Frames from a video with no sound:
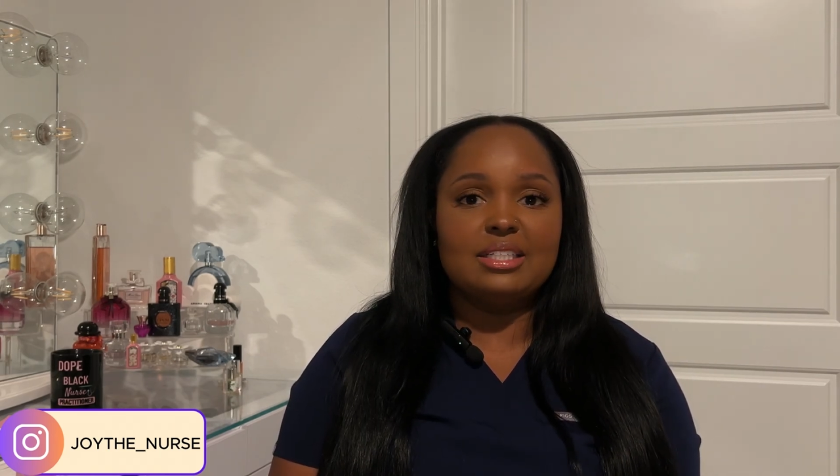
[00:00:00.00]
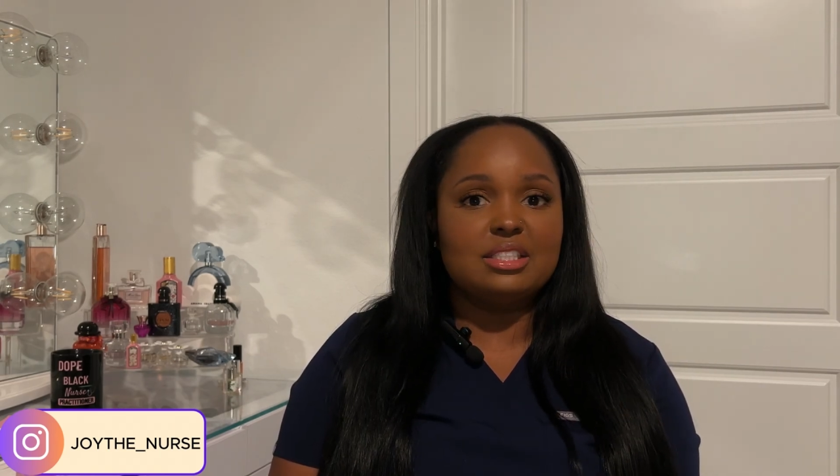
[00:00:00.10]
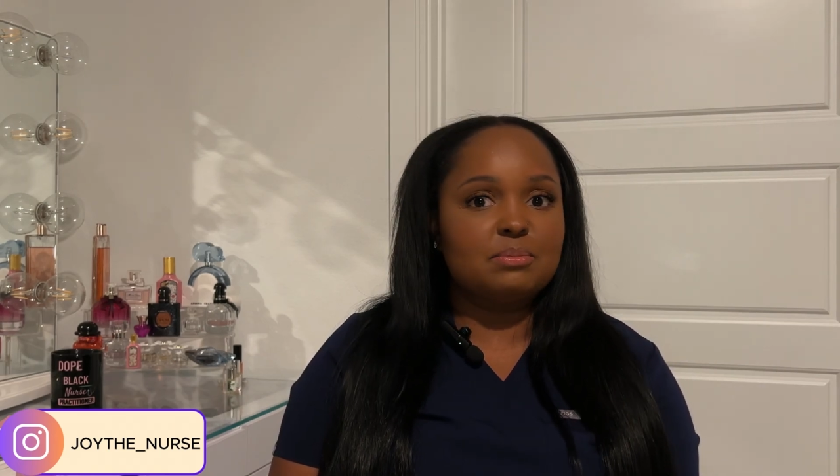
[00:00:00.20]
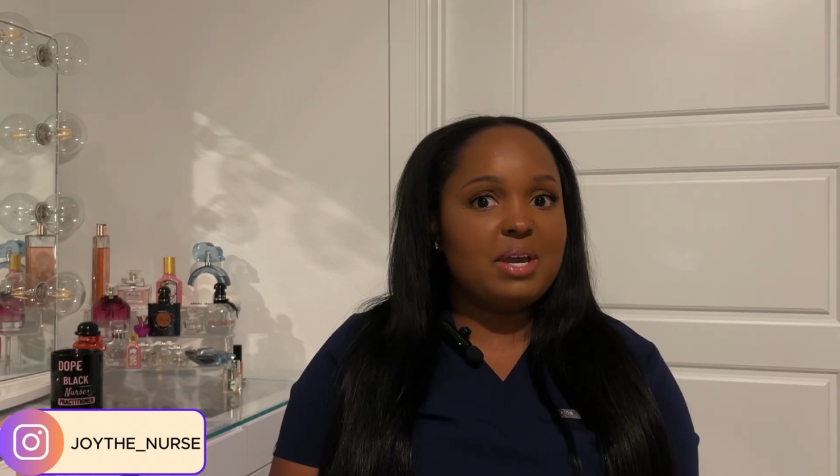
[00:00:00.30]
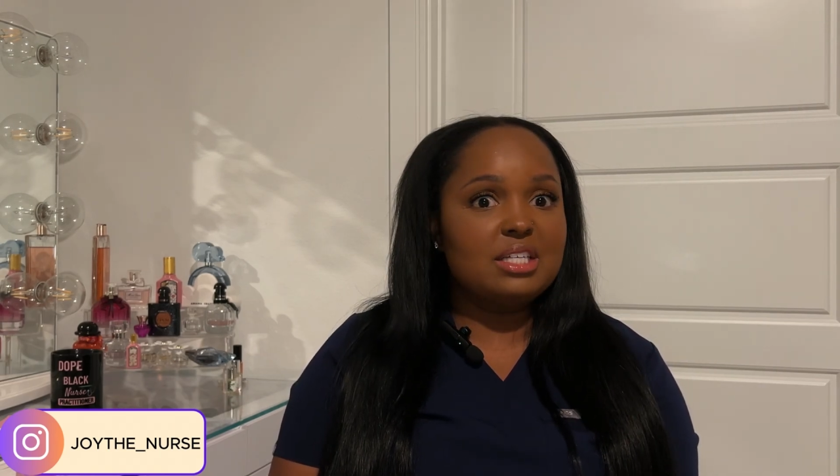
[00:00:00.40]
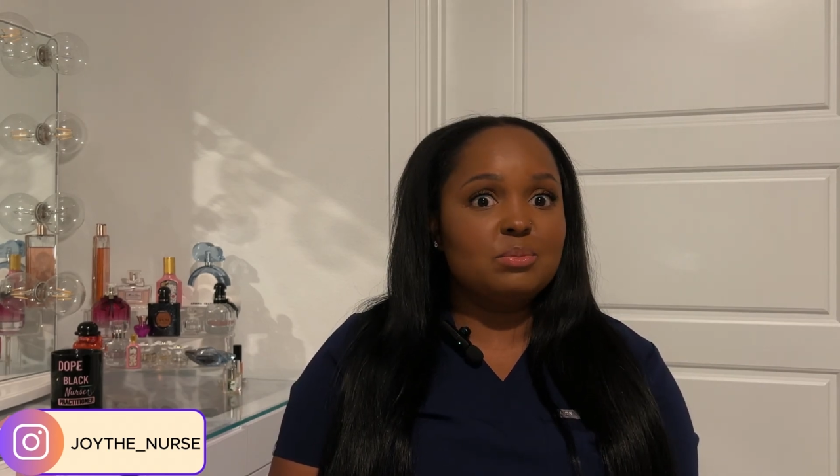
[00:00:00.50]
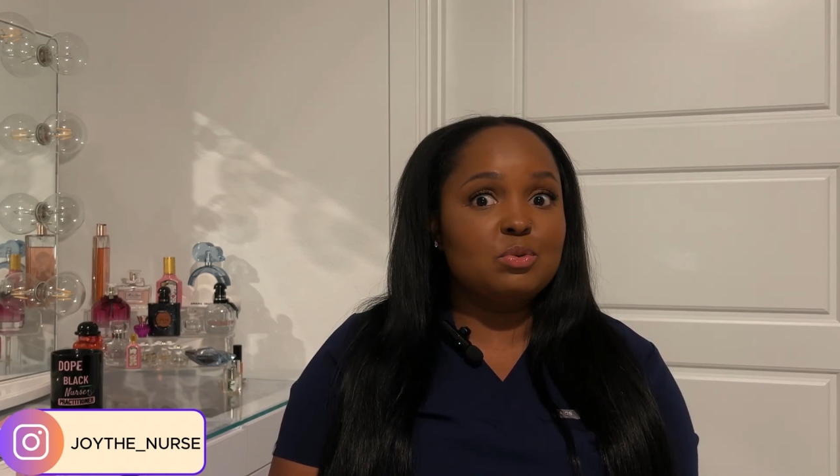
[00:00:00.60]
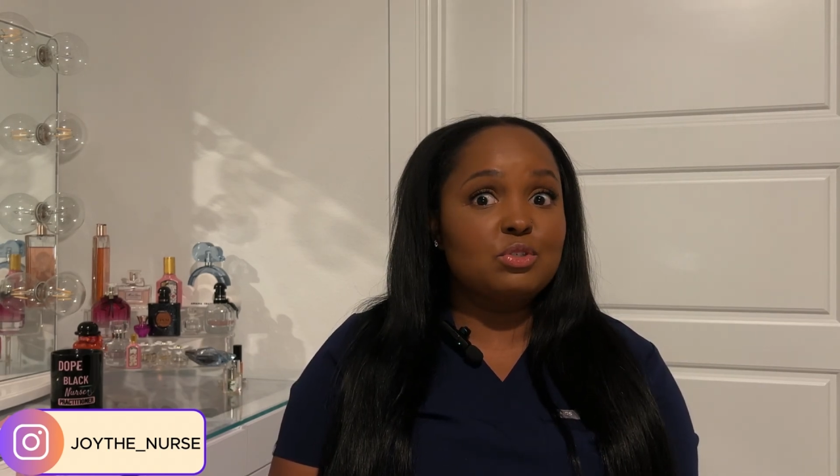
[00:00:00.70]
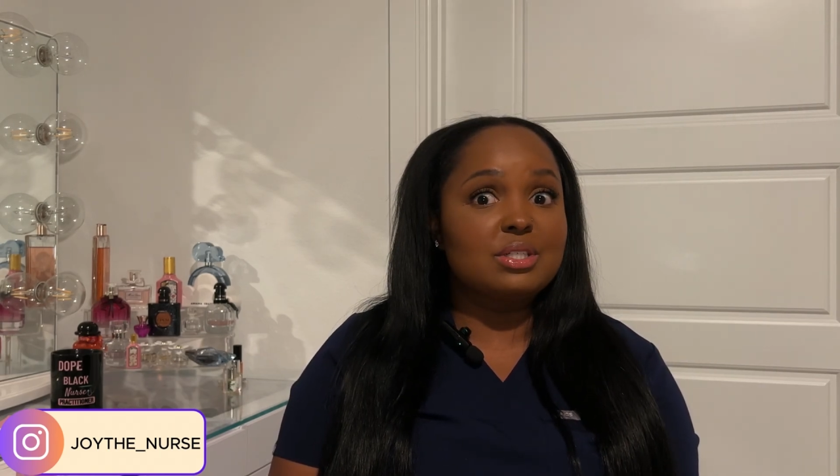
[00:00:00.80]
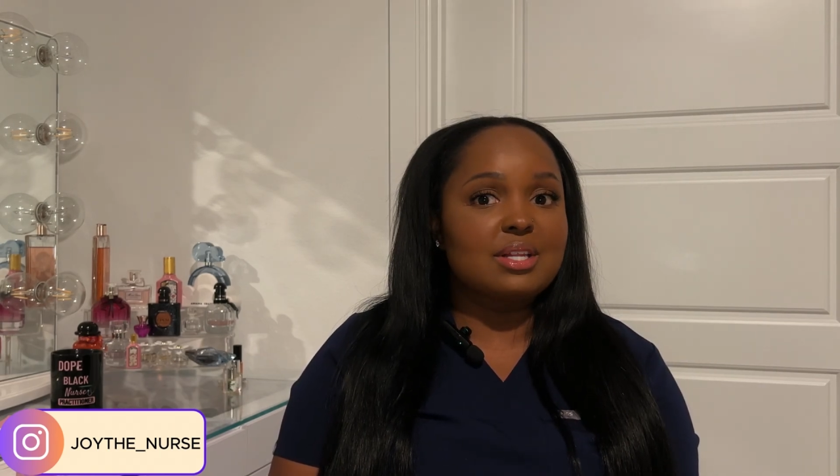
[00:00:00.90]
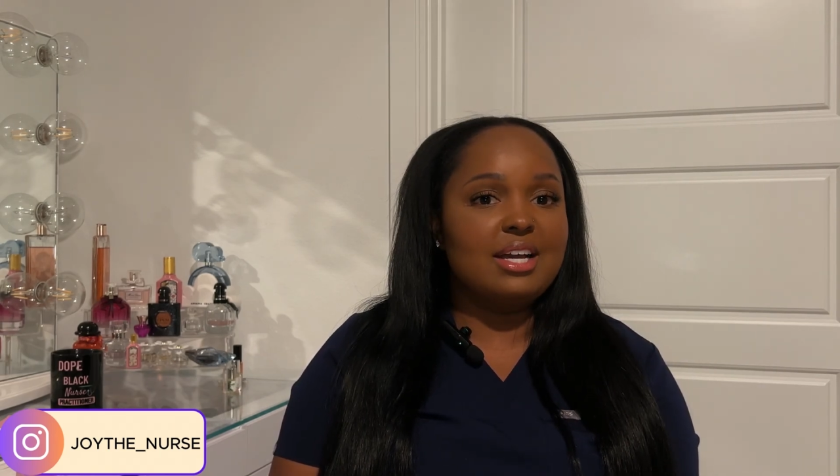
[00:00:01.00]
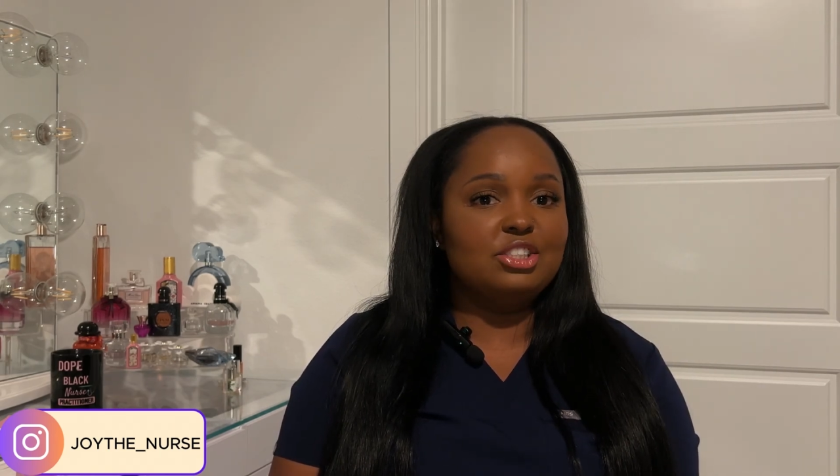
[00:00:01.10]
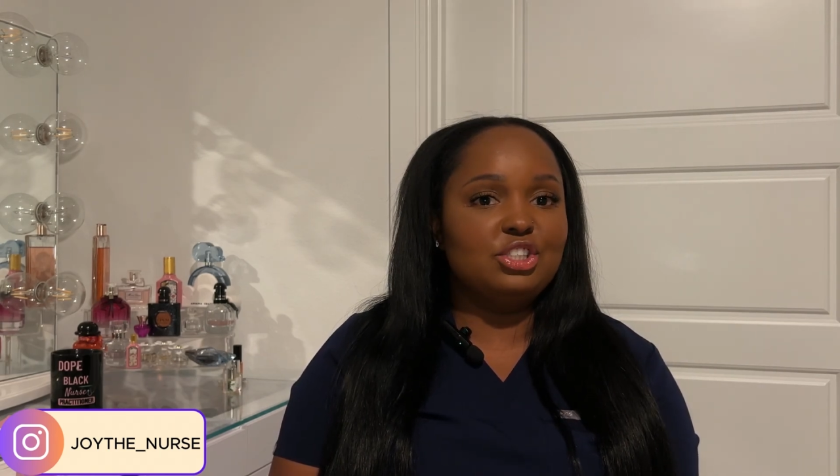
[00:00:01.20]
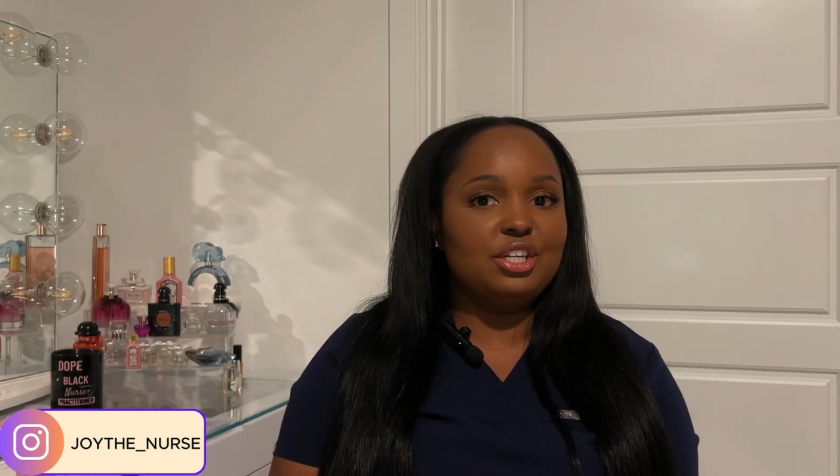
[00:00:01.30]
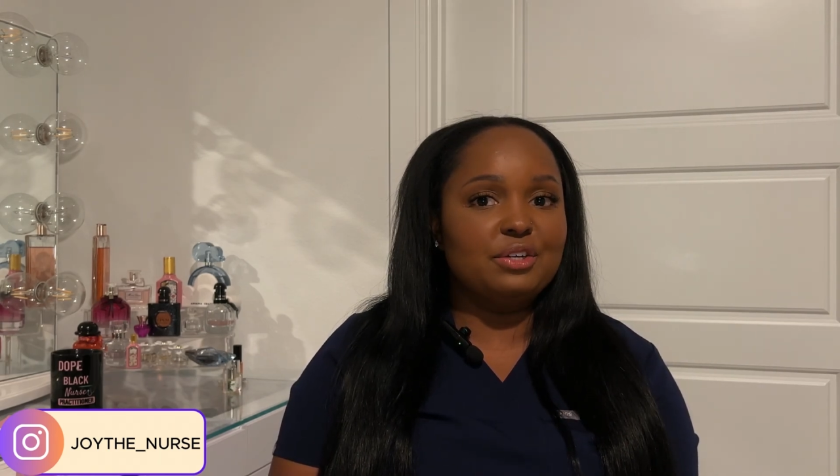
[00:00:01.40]
just passed boards
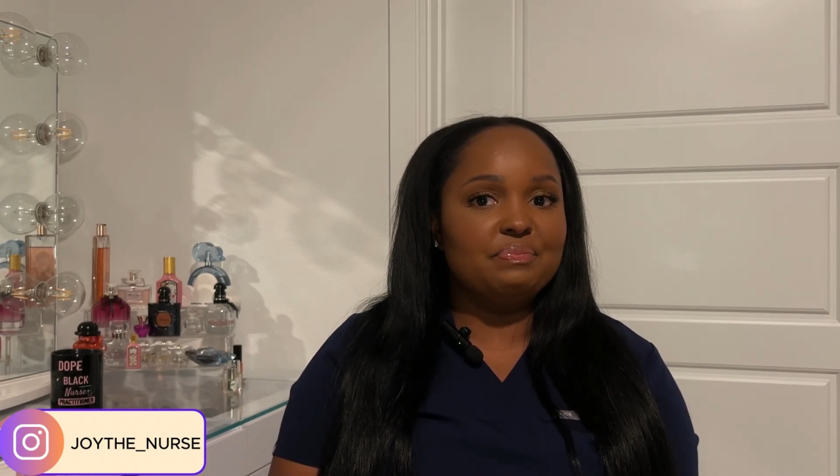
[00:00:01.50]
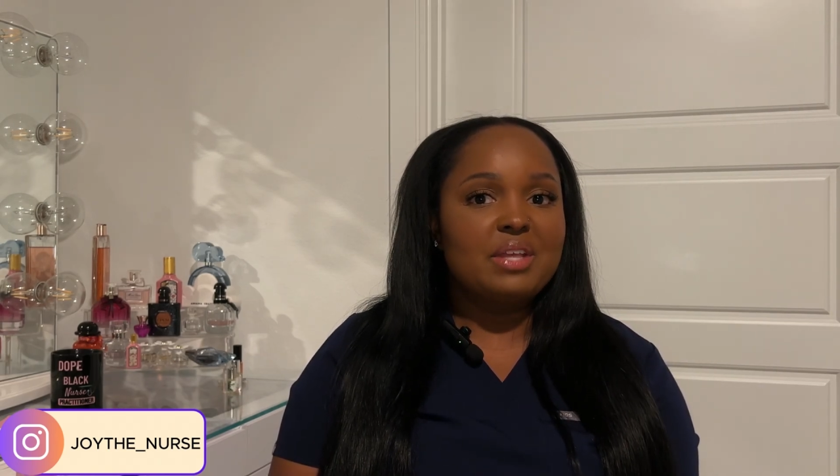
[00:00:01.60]
last year.